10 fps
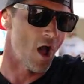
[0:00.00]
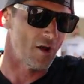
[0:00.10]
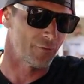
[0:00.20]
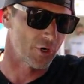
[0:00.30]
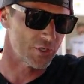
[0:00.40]

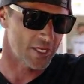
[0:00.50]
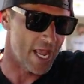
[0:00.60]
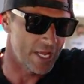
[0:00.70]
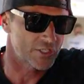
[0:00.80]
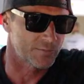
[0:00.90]
offers
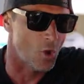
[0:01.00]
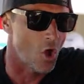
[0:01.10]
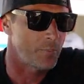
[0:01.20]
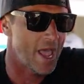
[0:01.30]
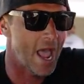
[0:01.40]
a
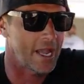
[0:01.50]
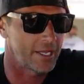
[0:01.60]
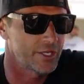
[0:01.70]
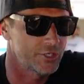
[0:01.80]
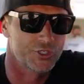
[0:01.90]
small
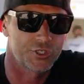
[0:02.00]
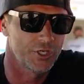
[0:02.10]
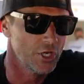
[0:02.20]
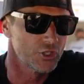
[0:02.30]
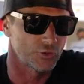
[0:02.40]
packaged
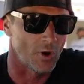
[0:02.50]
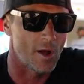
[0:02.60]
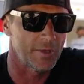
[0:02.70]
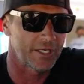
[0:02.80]
trauma